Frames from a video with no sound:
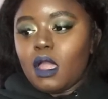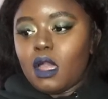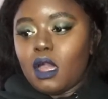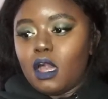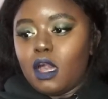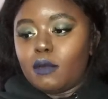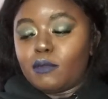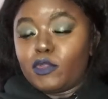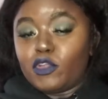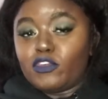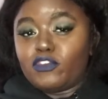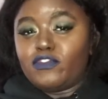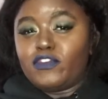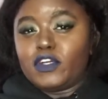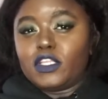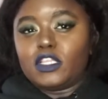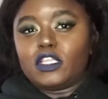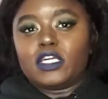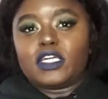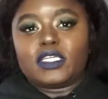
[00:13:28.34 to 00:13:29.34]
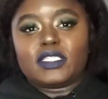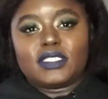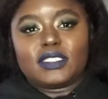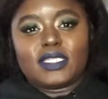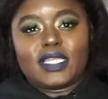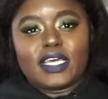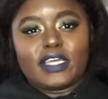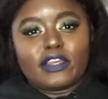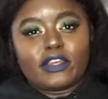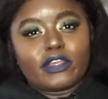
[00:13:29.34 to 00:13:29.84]
your foot look
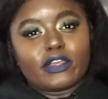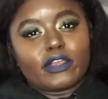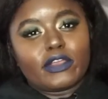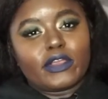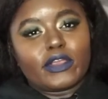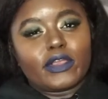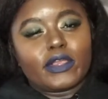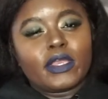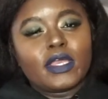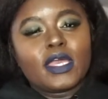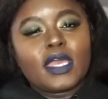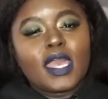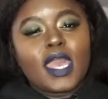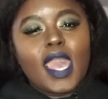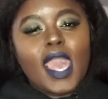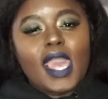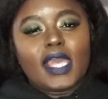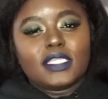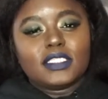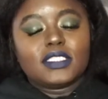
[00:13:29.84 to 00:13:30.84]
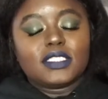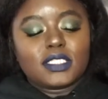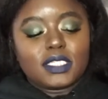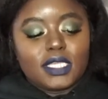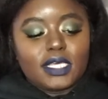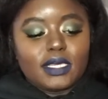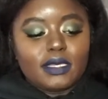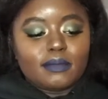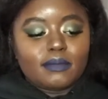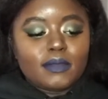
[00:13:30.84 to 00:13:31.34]
slender and
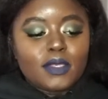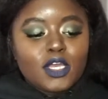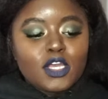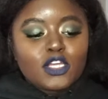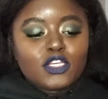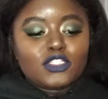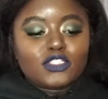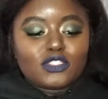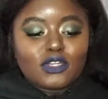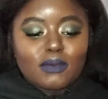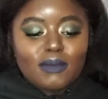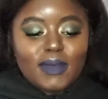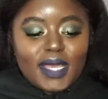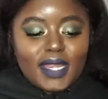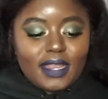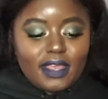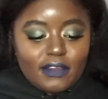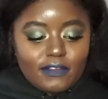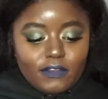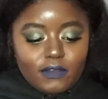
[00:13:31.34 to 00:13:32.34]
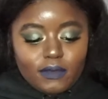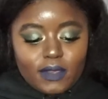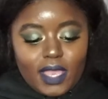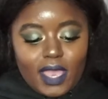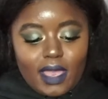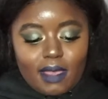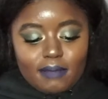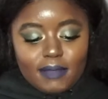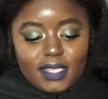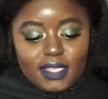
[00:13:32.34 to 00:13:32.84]
slim. So my nephew
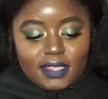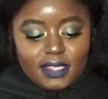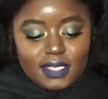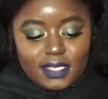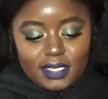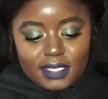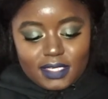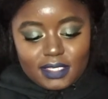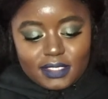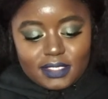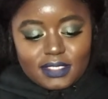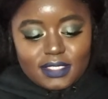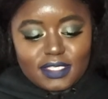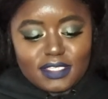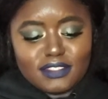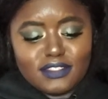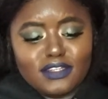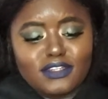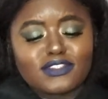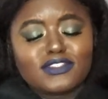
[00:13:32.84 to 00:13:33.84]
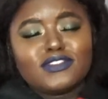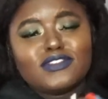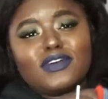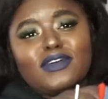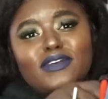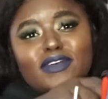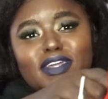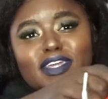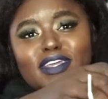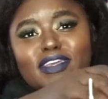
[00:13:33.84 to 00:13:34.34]
got me these. These are
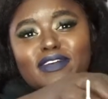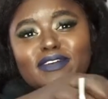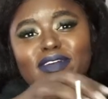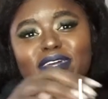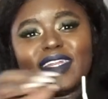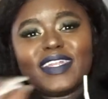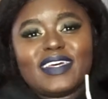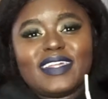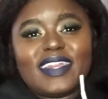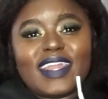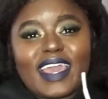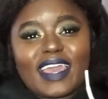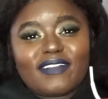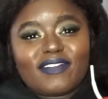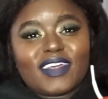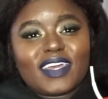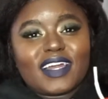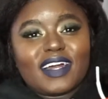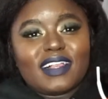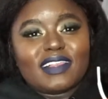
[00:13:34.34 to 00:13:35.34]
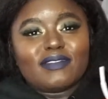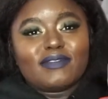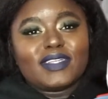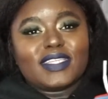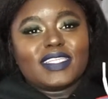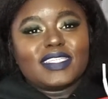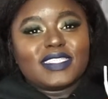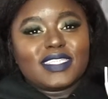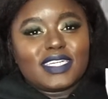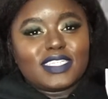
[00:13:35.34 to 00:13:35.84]
so cute in a navy color
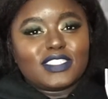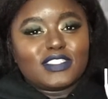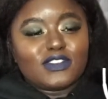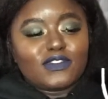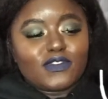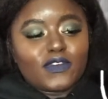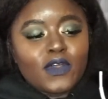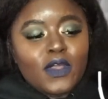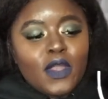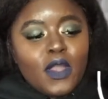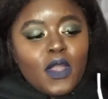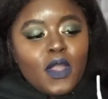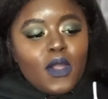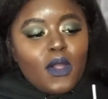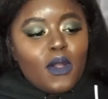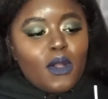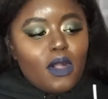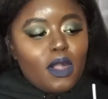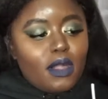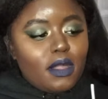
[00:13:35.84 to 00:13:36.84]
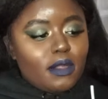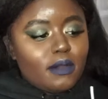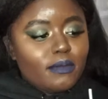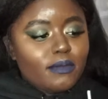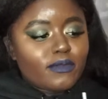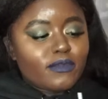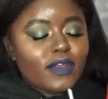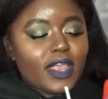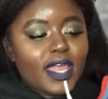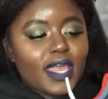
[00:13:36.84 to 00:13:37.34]
with a touch of
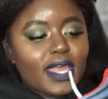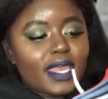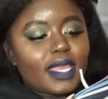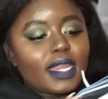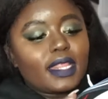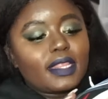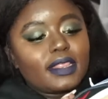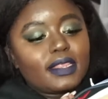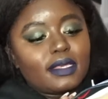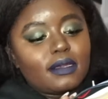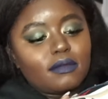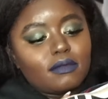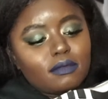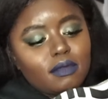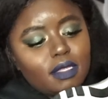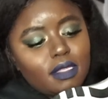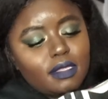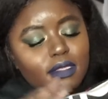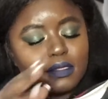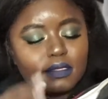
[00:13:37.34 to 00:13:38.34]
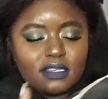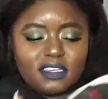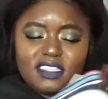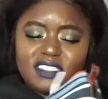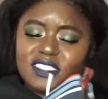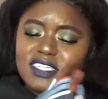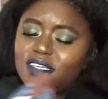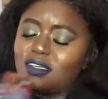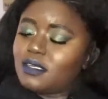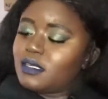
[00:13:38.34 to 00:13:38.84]
red. Well,
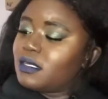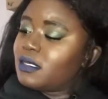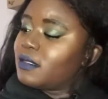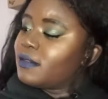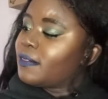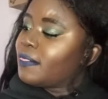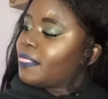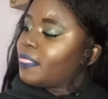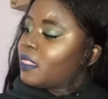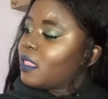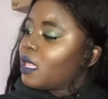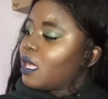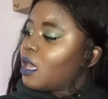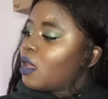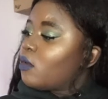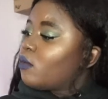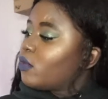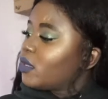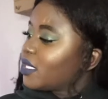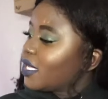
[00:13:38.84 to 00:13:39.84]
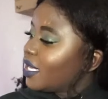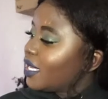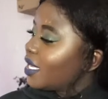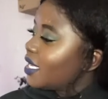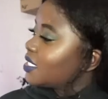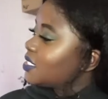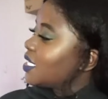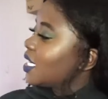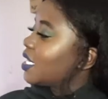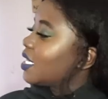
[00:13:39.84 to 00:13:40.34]
is it? Well, yeah,
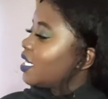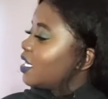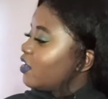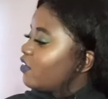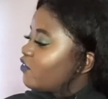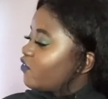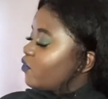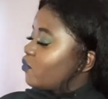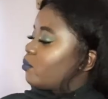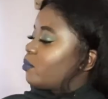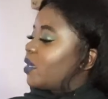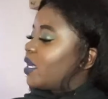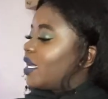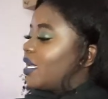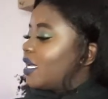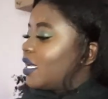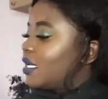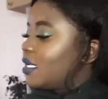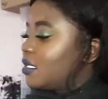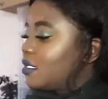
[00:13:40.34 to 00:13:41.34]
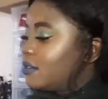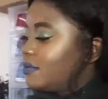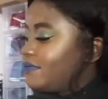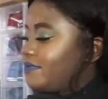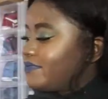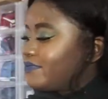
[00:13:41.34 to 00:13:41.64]
it's like an infrared